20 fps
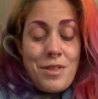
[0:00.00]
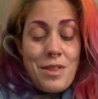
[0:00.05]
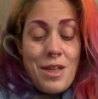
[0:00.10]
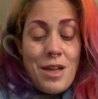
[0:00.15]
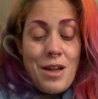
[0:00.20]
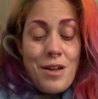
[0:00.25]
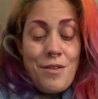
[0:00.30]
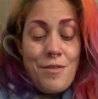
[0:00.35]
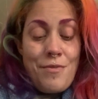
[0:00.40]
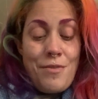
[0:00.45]

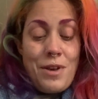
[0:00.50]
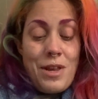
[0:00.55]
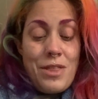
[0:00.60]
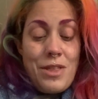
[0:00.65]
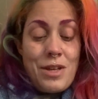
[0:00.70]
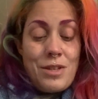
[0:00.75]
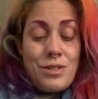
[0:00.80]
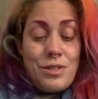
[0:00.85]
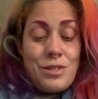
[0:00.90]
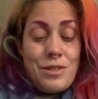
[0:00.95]
Hopefully
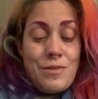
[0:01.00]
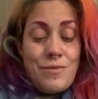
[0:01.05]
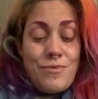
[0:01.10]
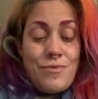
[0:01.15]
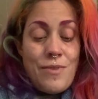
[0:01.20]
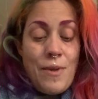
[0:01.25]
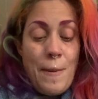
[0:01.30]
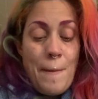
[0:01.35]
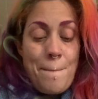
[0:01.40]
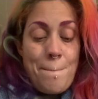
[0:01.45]
that's of
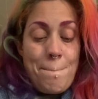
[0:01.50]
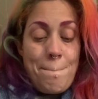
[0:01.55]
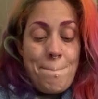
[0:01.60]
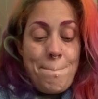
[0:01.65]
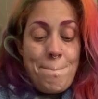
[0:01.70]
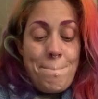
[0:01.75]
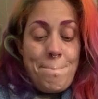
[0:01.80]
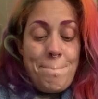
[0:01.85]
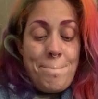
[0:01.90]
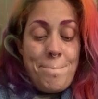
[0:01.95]

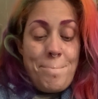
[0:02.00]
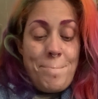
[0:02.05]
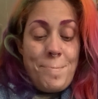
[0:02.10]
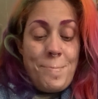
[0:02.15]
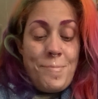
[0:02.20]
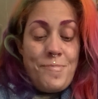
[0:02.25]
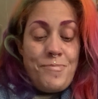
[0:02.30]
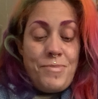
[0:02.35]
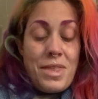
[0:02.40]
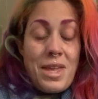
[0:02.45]

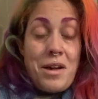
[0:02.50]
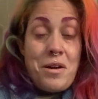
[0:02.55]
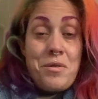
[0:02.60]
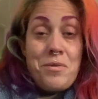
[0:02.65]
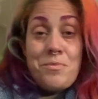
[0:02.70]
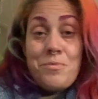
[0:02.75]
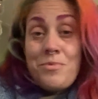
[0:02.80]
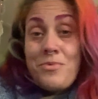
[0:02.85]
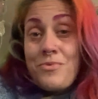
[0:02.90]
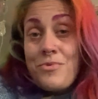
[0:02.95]

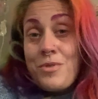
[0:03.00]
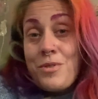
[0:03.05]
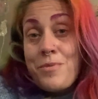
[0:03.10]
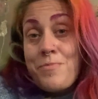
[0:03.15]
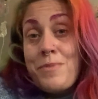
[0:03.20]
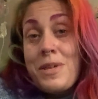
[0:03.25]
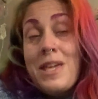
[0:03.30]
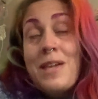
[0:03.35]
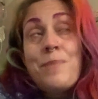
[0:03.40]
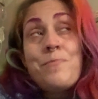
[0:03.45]
help for
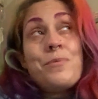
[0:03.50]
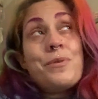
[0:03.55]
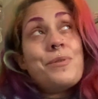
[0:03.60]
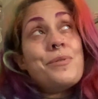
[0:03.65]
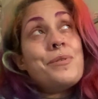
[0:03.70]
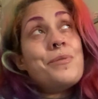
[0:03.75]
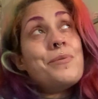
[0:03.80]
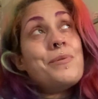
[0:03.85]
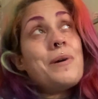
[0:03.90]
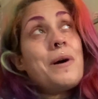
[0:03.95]

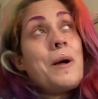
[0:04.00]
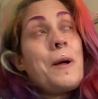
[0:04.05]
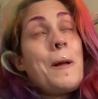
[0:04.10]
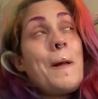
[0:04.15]
people.